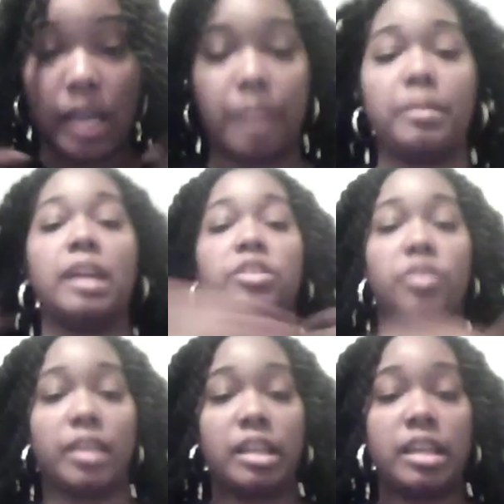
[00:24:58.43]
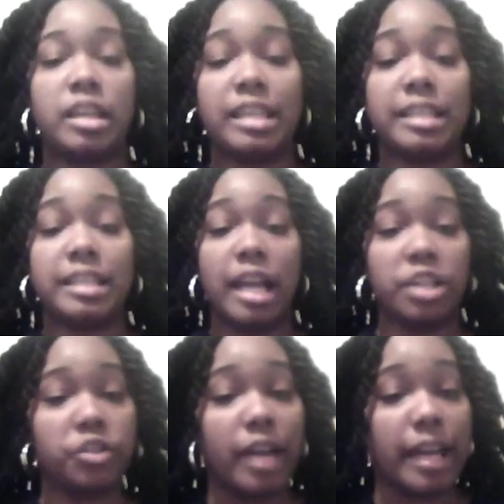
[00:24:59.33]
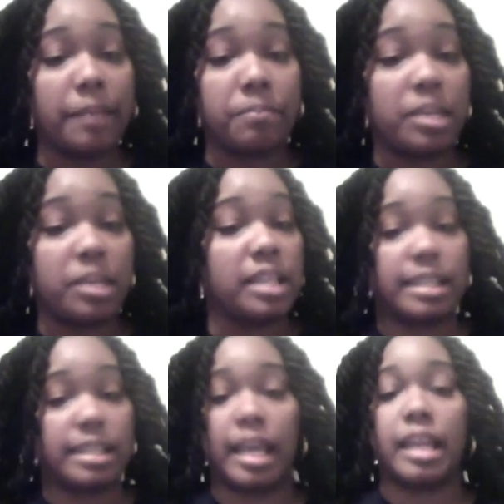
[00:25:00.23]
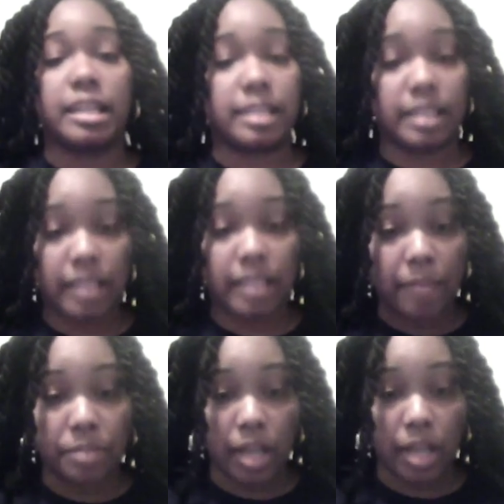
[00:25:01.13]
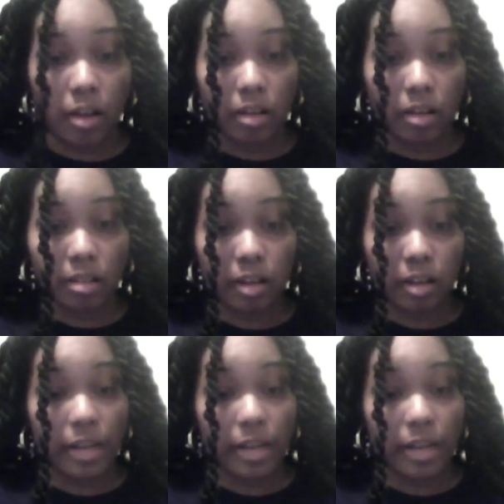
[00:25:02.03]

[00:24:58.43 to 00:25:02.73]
I'm not trying. He's not trying to be Stannis's lapdog or